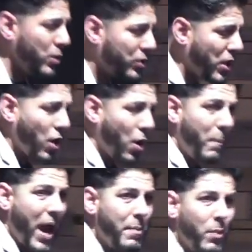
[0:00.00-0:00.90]
your
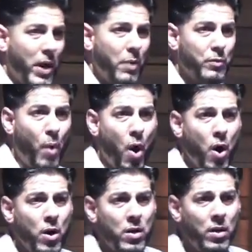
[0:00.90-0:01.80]
baby when it was
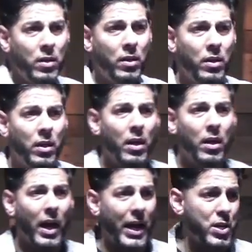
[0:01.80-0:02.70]
born,
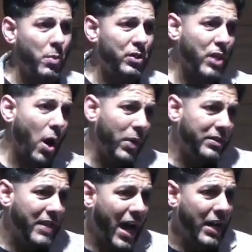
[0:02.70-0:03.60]
and you were so
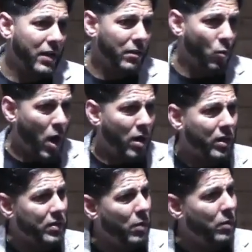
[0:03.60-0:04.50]
excited, one,
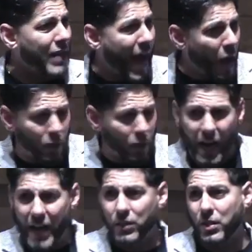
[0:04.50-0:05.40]
because he was out,
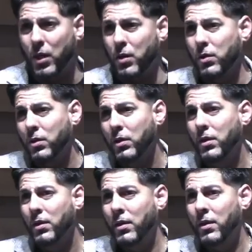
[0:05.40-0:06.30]
and two,
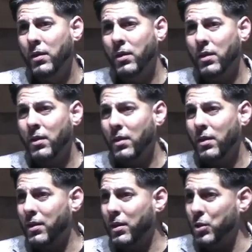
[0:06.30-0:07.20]

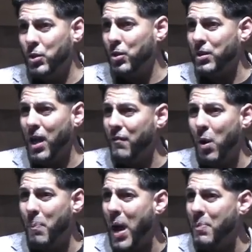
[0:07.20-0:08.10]
because you just love your
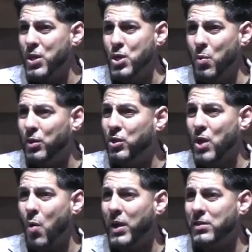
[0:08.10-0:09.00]
baby and you were
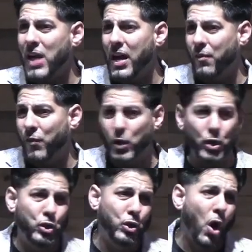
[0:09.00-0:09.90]
so excited for the
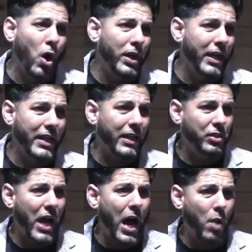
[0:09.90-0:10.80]
joy that that
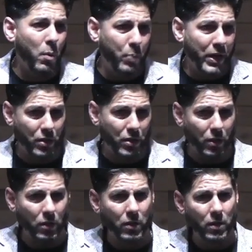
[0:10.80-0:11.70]
child will bring to you.
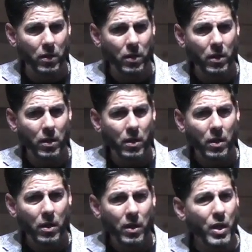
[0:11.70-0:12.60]

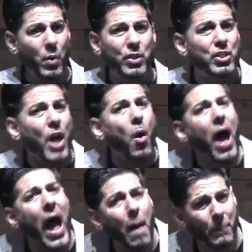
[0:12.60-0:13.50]
You were so
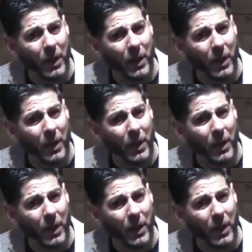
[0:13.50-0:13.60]
happy.